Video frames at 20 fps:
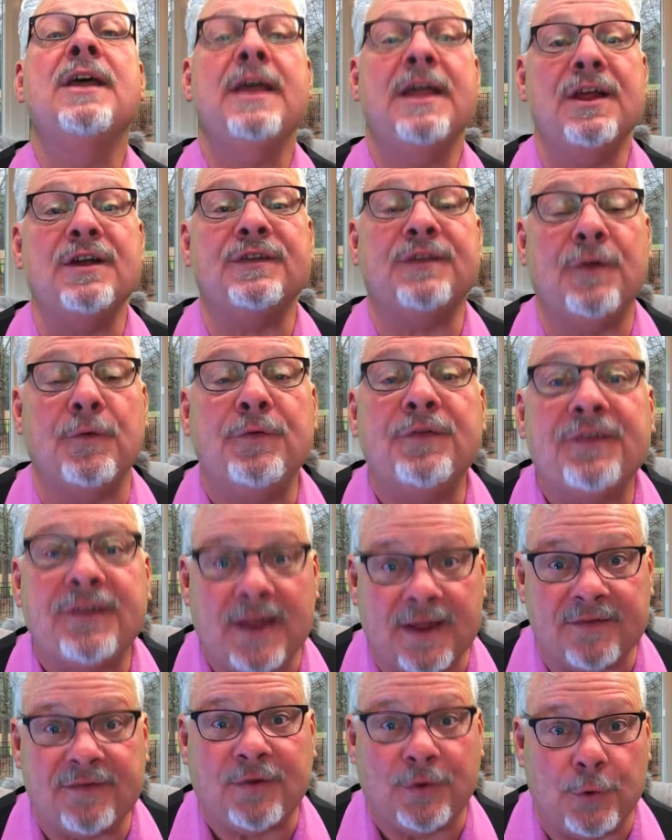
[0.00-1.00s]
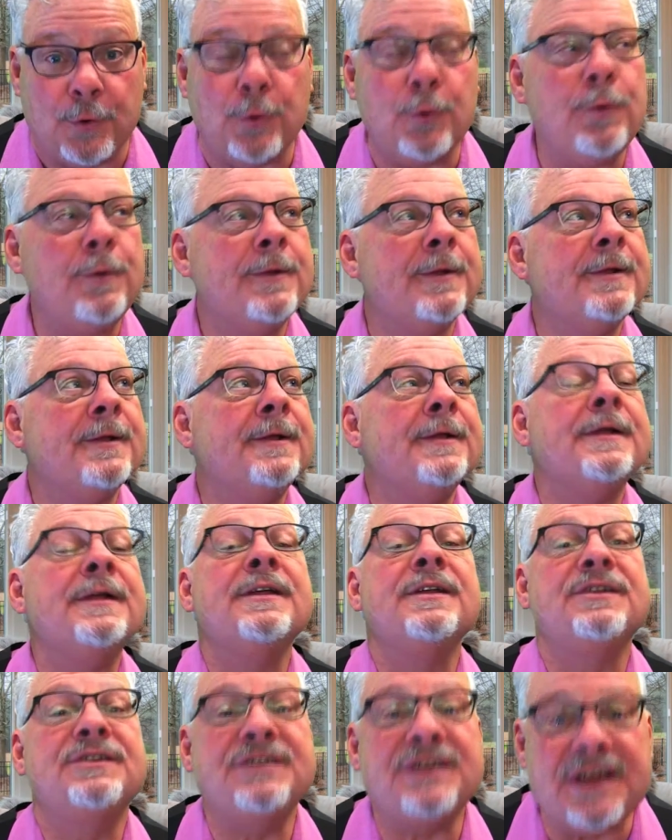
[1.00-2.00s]
Here's who says who.
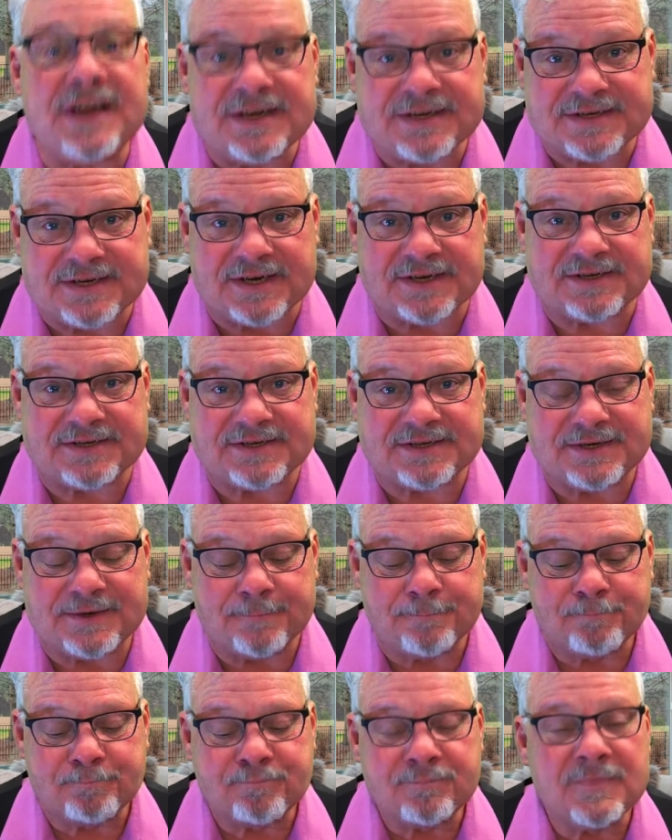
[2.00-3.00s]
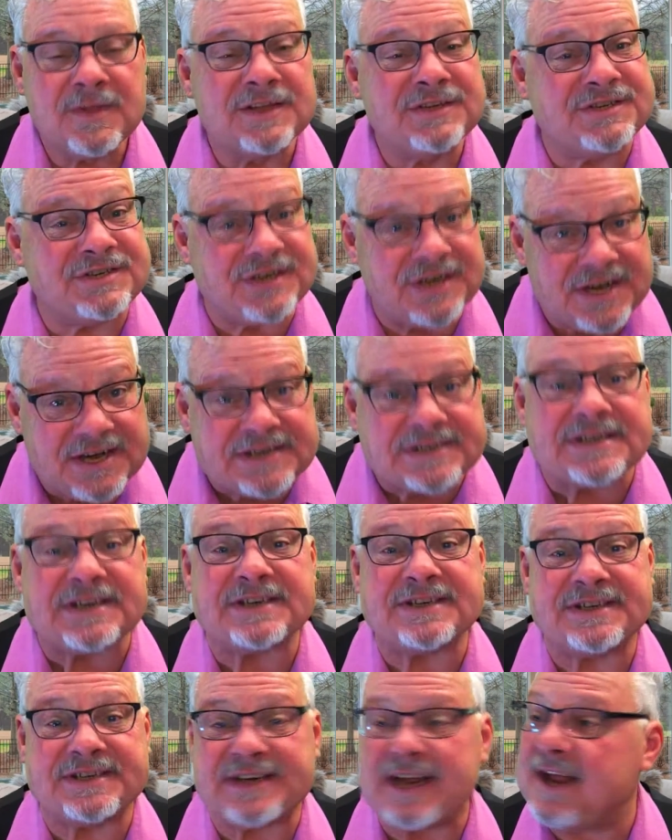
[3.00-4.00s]
Jesus.
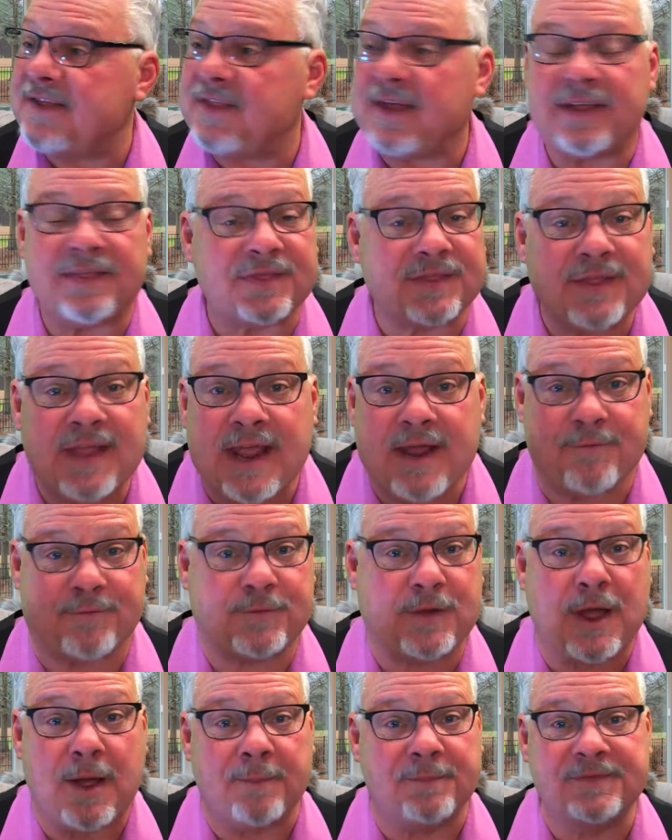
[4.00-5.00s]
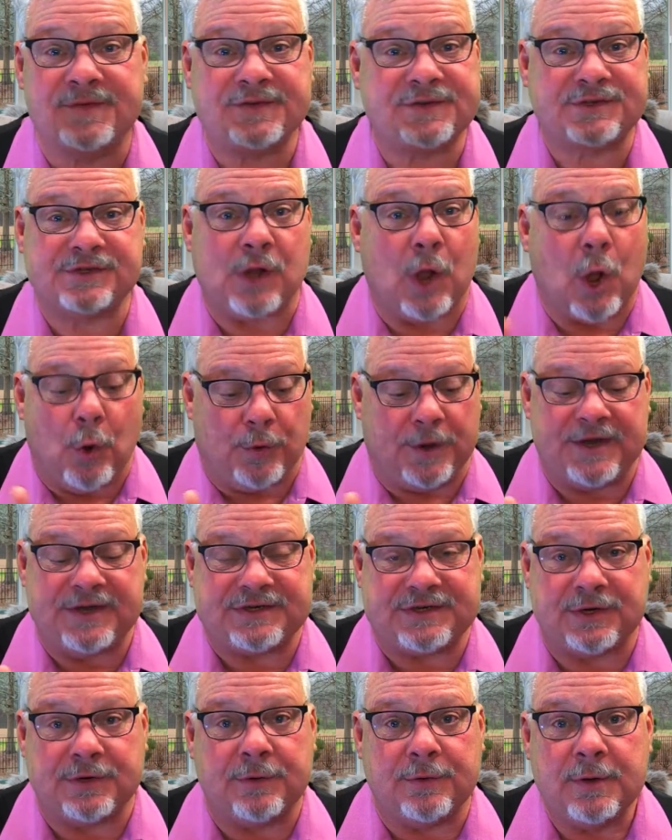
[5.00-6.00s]
Jesus said the thief comes only
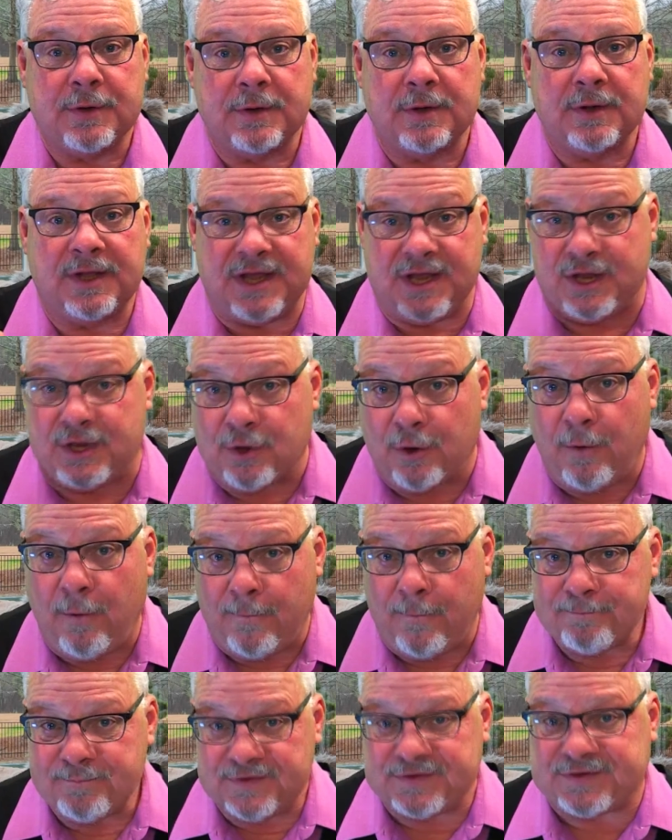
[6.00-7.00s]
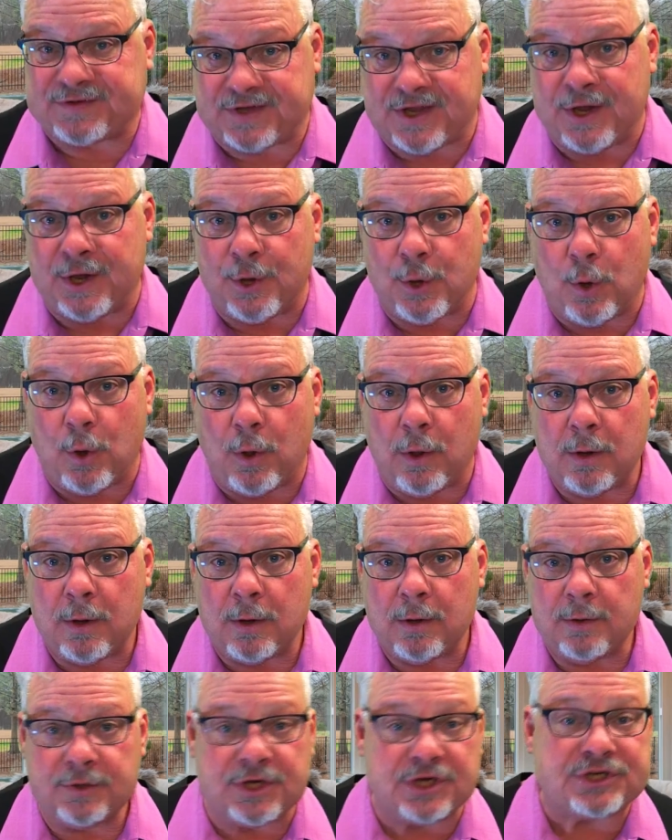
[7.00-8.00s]
to kill, steal,
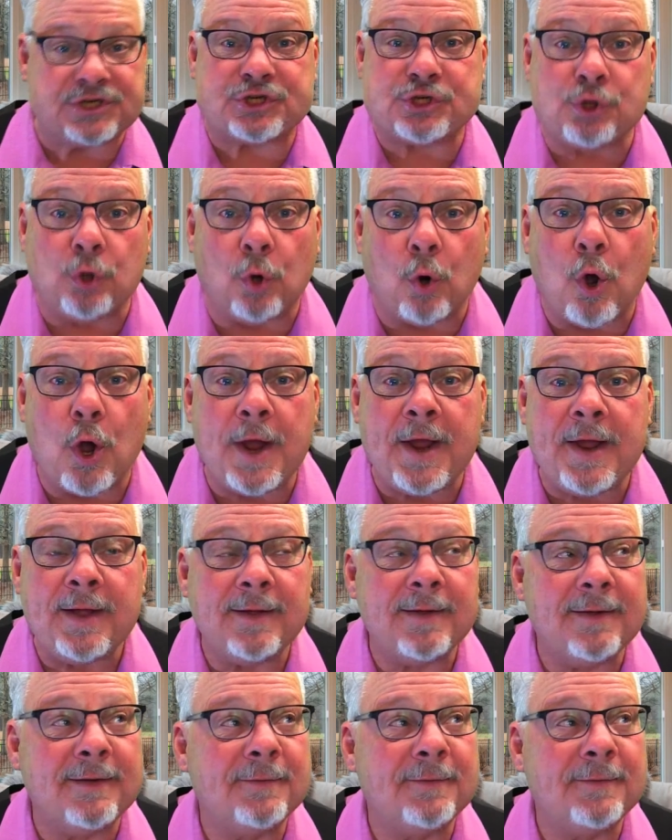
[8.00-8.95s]
destroy.